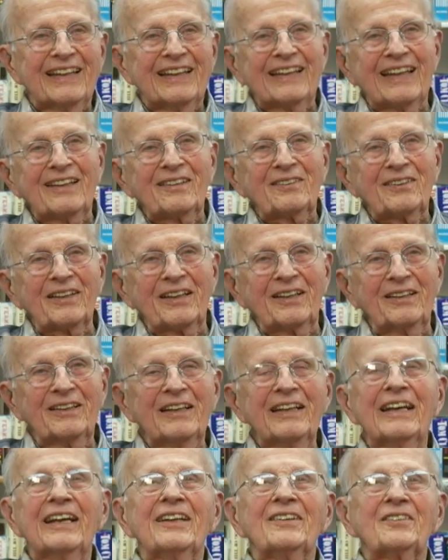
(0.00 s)
They
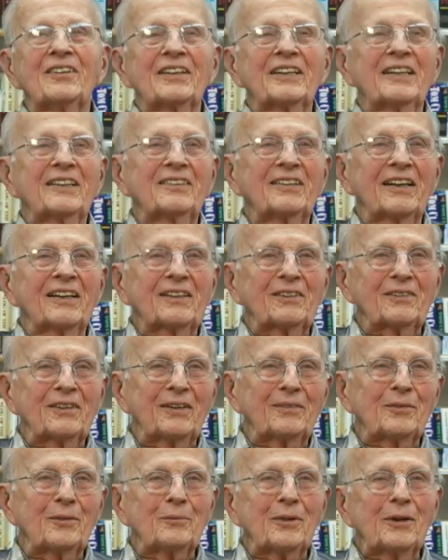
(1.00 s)
sent a
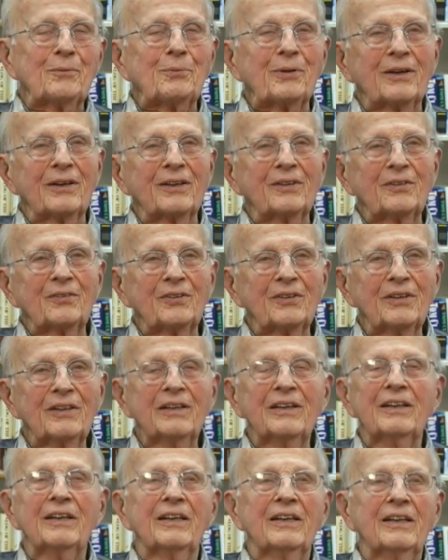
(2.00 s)
telegram to my parents,
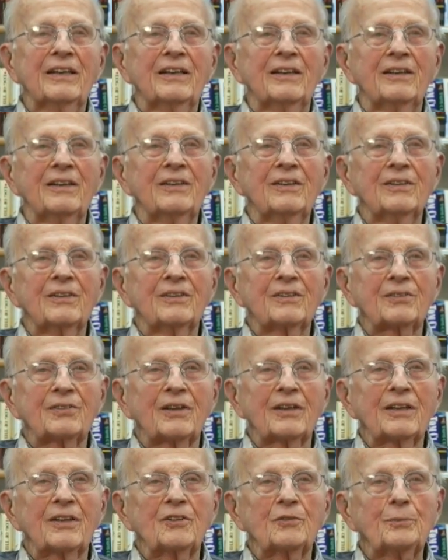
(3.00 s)
your
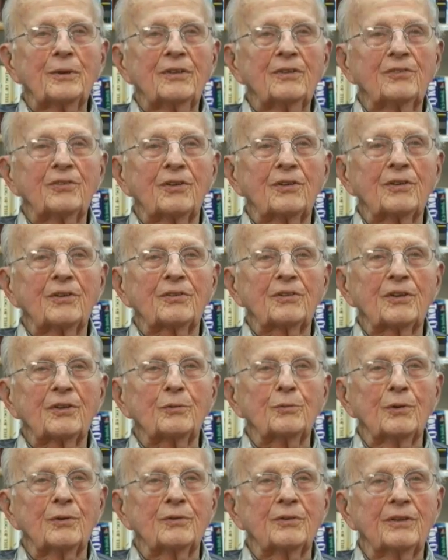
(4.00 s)
son has been seriously
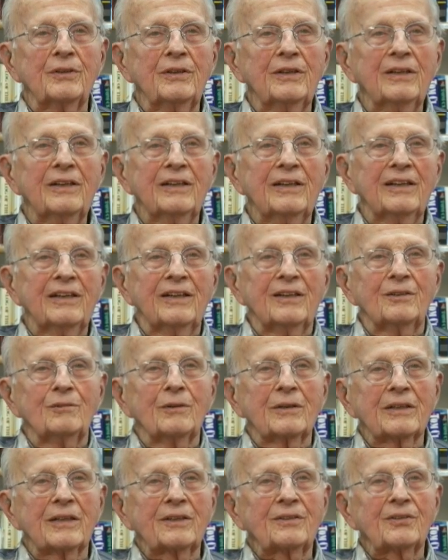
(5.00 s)
wounded.
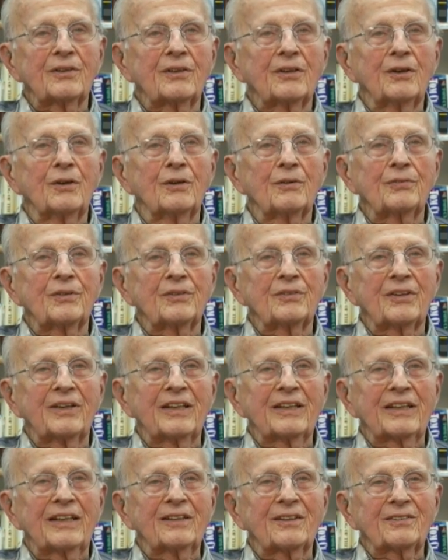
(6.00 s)
We'll let you know if there's
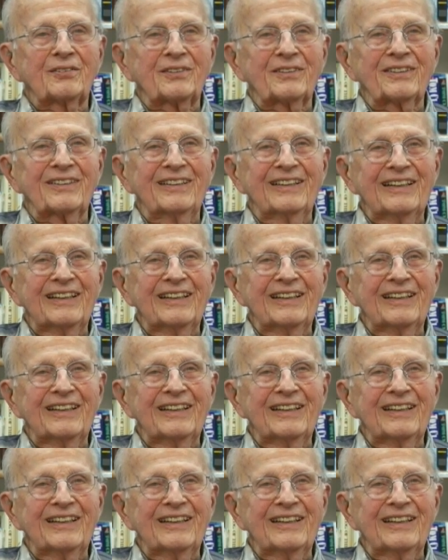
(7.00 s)
anything else.